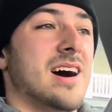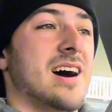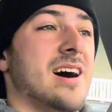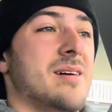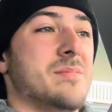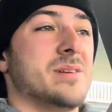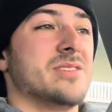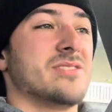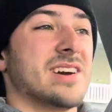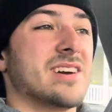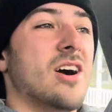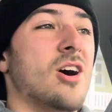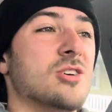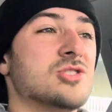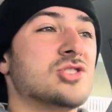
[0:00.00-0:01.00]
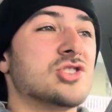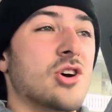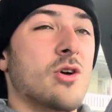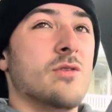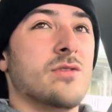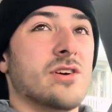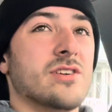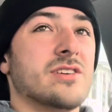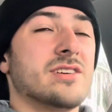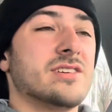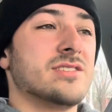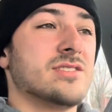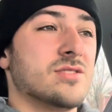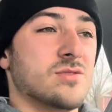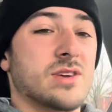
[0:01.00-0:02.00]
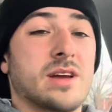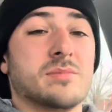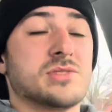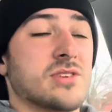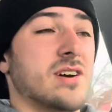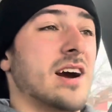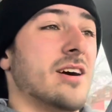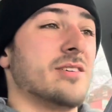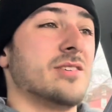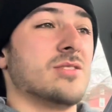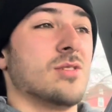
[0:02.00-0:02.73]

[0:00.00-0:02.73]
and you're like hunched over, your hips are out,